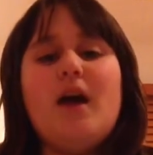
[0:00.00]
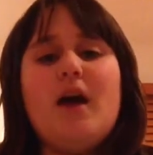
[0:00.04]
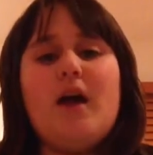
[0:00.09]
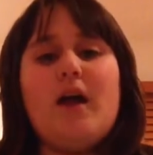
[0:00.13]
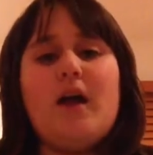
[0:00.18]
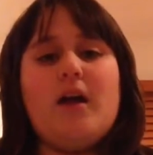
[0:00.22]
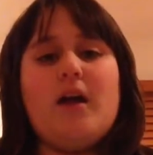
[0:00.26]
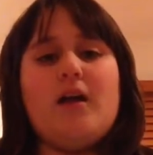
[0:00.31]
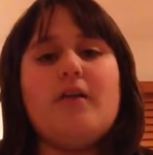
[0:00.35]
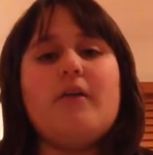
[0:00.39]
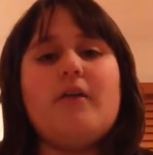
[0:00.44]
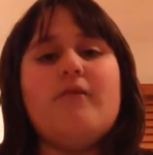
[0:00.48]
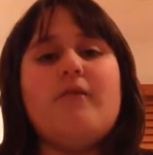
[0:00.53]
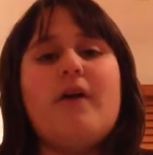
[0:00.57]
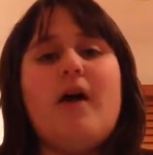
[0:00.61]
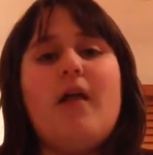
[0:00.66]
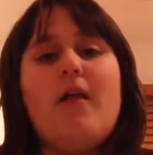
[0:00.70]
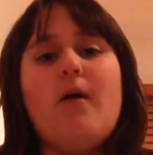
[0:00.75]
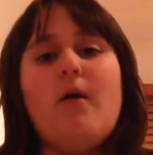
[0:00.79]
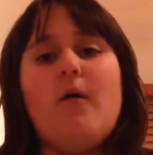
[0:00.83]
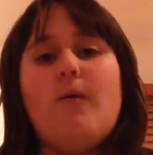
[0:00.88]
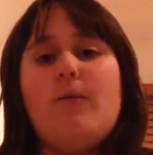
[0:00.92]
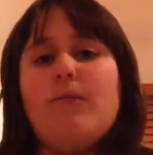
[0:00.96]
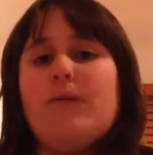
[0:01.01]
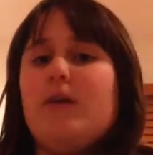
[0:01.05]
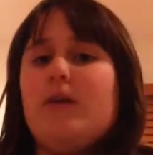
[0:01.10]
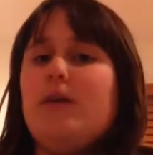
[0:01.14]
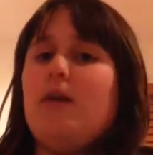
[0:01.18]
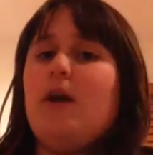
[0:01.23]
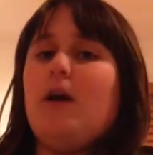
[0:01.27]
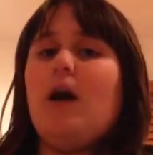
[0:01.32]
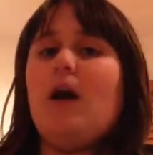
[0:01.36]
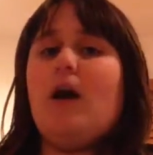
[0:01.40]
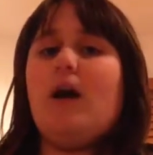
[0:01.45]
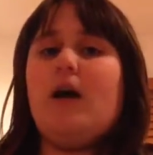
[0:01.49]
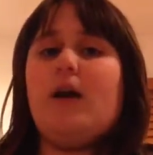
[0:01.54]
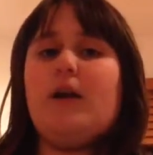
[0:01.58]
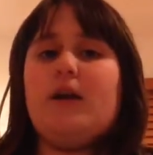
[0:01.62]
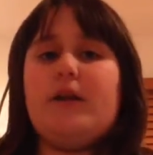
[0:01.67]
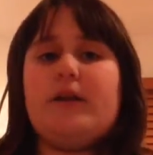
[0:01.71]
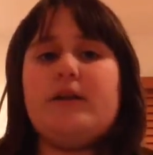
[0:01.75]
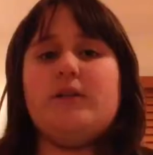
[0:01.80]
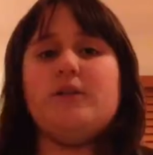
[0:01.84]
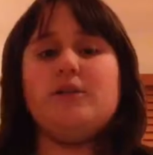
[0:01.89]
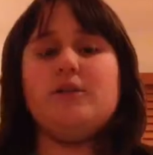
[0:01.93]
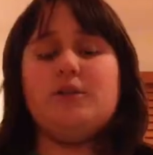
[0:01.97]
And follow me on
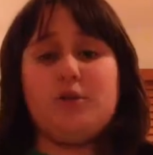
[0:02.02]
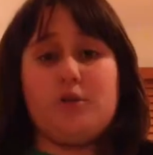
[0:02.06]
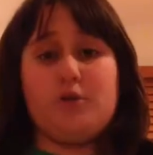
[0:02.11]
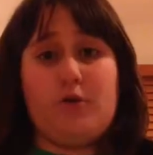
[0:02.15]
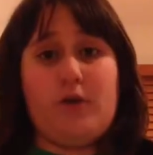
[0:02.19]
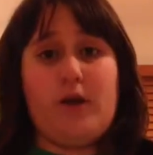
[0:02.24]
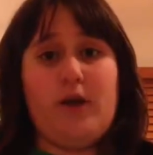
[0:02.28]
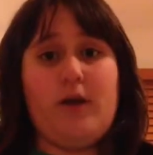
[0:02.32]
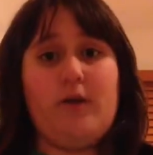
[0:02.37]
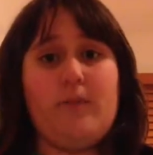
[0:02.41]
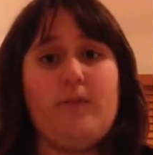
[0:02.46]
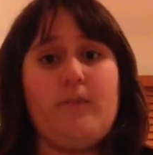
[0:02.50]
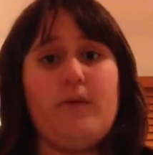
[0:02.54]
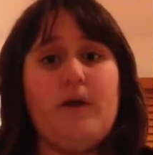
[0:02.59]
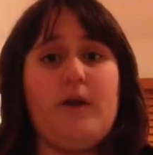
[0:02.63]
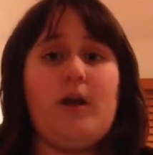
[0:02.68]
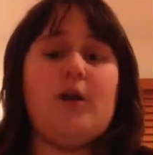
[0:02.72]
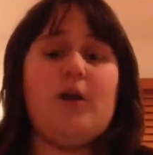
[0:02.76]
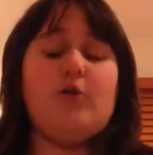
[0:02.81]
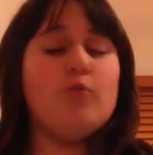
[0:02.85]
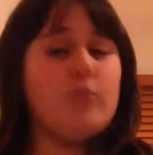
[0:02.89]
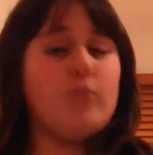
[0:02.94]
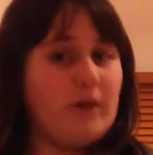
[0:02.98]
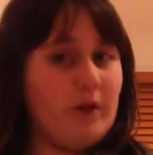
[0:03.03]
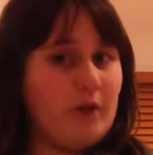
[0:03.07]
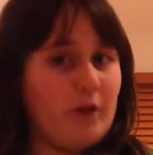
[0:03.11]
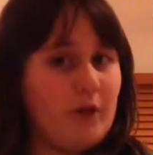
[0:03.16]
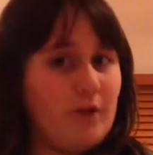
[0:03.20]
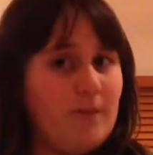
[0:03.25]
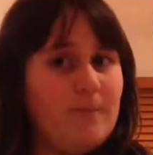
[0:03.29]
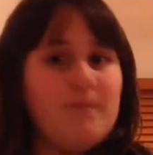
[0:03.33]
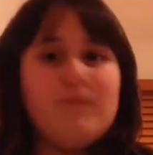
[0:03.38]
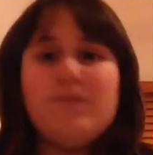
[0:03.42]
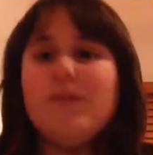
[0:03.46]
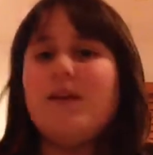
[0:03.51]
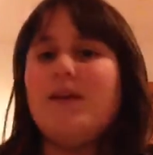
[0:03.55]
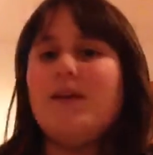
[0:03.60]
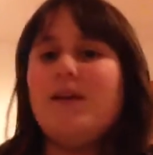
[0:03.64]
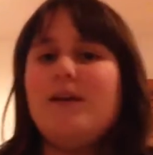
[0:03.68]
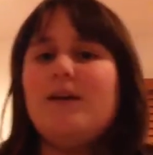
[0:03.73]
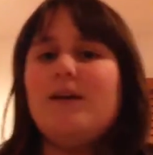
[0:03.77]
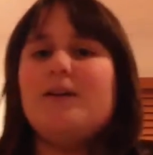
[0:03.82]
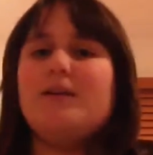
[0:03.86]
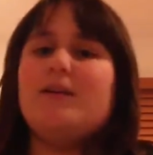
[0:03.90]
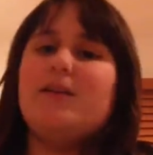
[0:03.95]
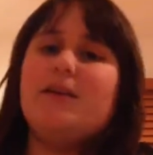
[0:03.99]
Instagram and on Twitter.
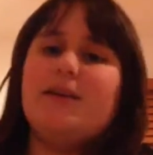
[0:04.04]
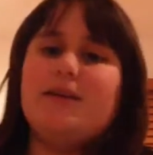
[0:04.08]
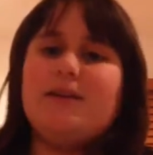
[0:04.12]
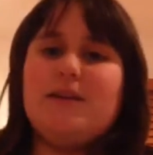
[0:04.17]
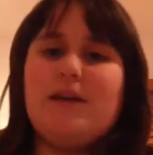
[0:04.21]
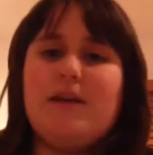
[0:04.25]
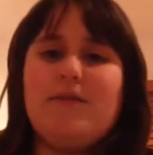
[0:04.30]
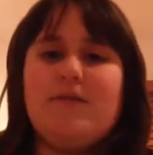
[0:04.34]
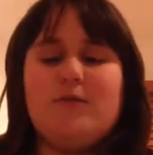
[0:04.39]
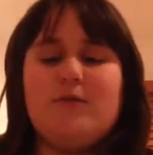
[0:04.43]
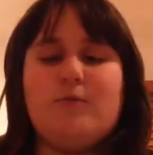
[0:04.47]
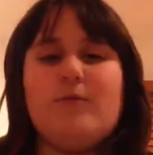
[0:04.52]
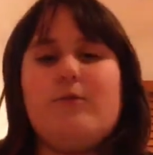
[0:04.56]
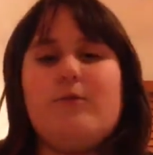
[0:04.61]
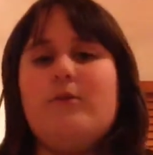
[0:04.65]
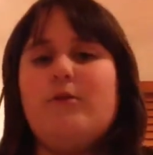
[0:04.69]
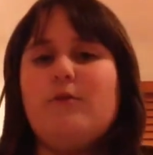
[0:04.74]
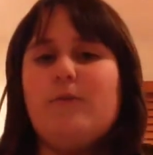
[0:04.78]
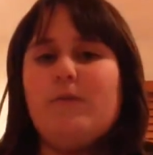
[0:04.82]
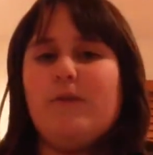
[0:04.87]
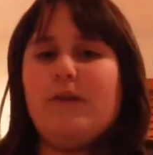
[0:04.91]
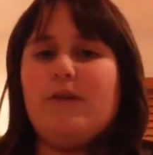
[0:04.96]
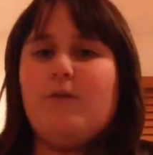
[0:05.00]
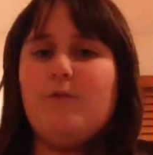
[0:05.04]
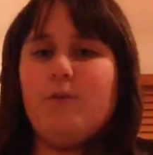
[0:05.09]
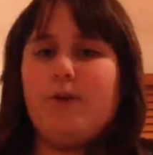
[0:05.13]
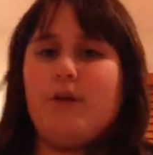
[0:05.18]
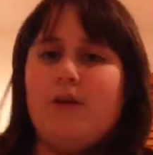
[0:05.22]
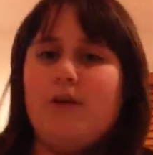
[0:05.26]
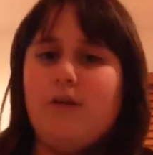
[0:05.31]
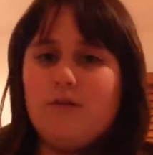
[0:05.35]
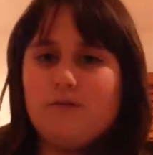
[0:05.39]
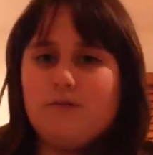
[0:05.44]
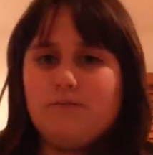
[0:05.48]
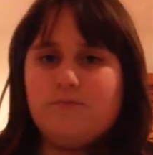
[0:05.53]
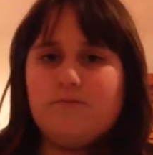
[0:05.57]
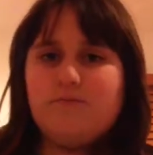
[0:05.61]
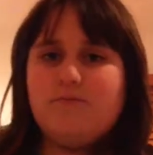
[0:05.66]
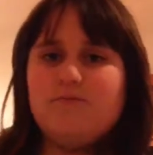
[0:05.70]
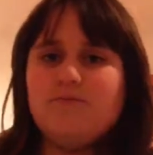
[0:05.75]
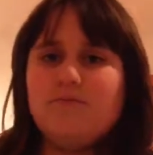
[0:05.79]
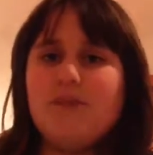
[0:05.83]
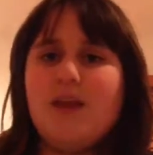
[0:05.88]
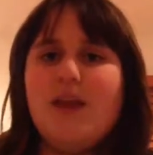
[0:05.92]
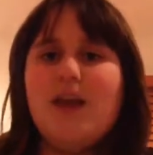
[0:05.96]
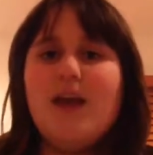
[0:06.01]
Yes, I have a Twitter. Tweet, tweet.
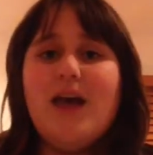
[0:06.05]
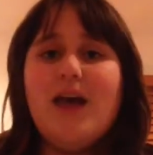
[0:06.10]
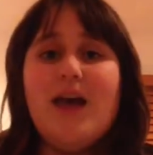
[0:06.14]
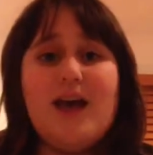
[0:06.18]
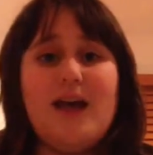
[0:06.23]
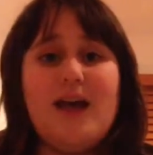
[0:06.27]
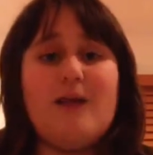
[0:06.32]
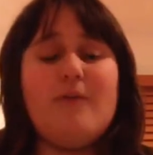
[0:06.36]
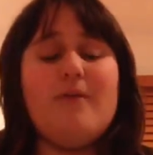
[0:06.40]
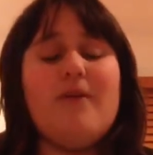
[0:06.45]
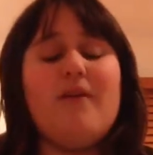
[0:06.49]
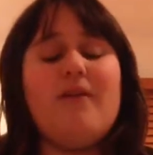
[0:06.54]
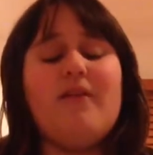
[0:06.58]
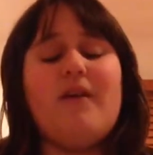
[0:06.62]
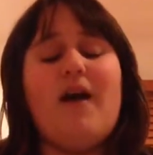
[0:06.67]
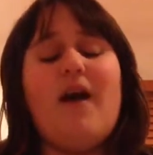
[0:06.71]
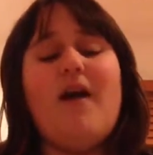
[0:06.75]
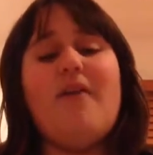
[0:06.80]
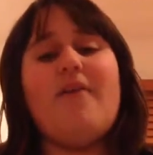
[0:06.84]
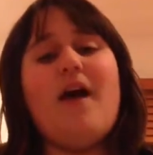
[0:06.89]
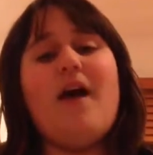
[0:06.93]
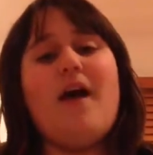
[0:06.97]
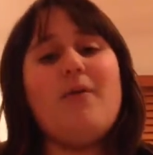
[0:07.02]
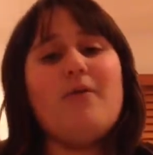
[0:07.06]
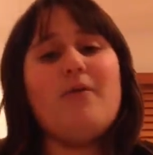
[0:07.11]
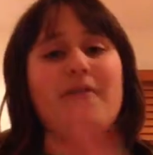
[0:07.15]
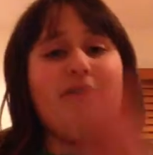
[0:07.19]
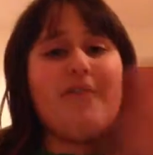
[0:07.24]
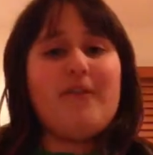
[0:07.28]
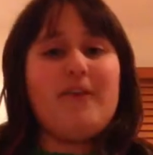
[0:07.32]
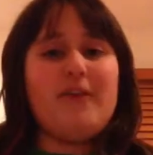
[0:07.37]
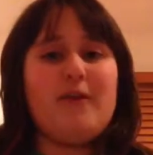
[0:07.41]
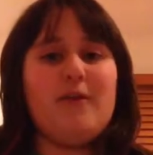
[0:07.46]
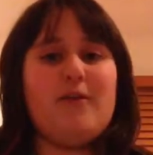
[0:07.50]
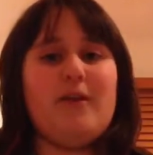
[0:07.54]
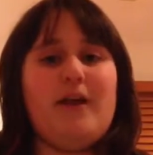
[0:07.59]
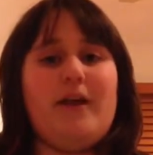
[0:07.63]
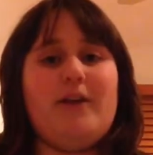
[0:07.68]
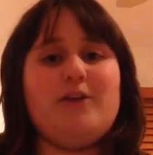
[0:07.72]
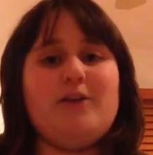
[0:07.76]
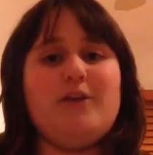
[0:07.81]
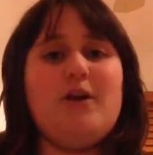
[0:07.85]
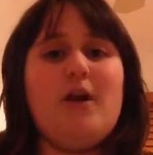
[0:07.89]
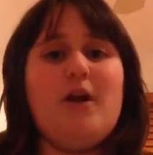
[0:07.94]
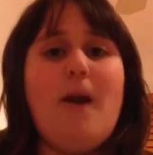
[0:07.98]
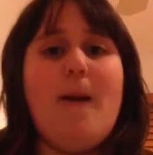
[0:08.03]
Anyways, guys, I will see you
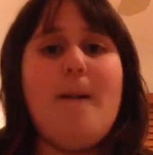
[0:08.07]
later.